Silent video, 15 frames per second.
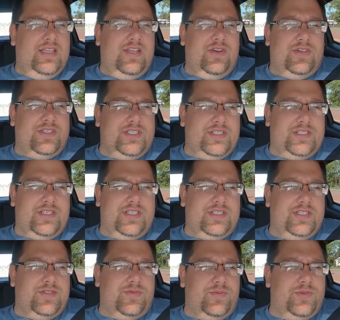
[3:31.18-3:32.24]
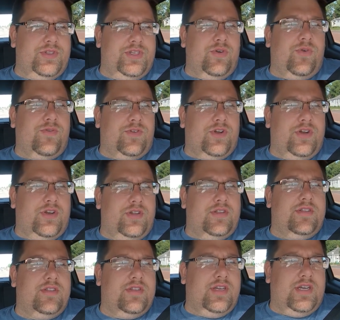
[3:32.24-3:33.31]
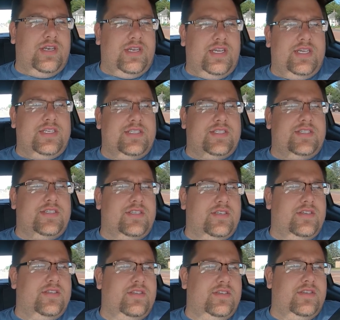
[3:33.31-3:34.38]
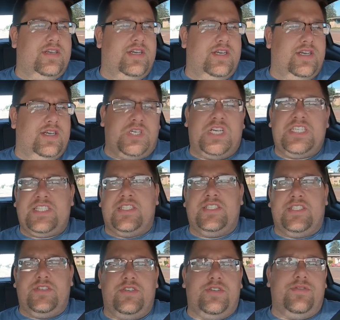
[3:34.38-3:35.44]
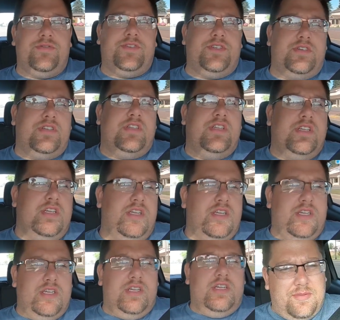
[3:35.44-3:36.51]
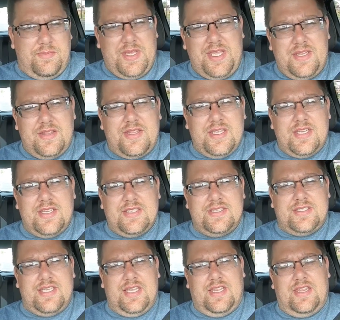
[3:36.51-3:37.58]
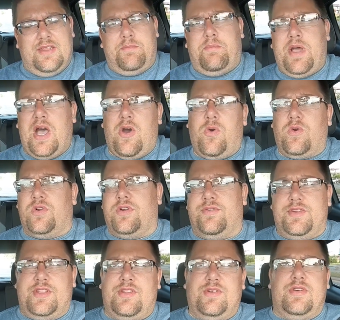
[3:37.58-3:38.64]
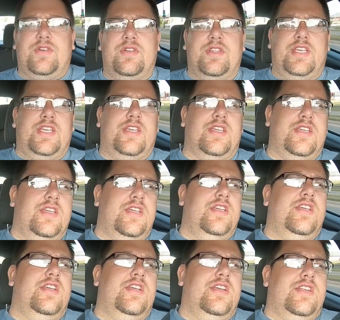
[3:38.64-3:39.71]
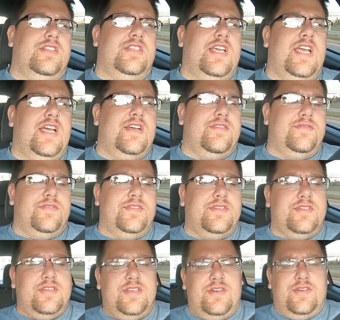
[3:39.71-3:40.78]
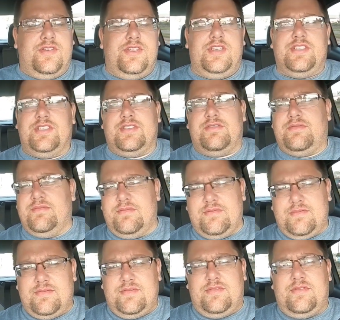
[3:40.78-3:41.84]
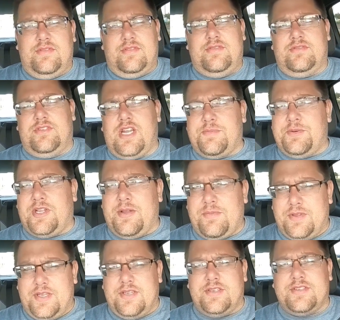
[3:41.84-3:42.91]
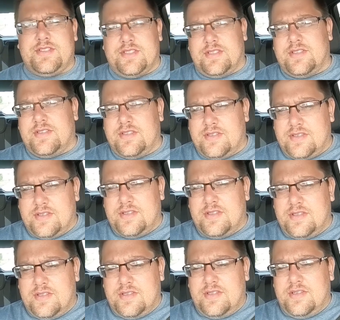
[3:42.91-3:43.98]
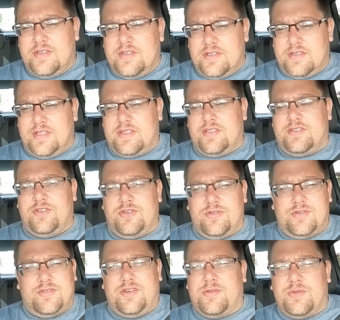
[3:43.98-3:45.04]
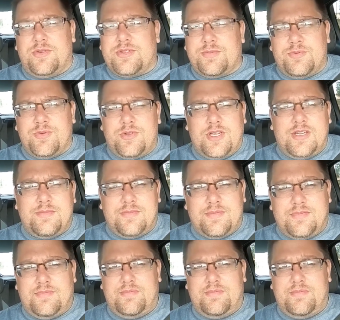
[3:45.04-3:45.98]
you know, it's just really overall a nice interior feel. The main thing is, like, the power of it, though. Like, to have, you know, you can just drop a couple gears and let the turbo spool up,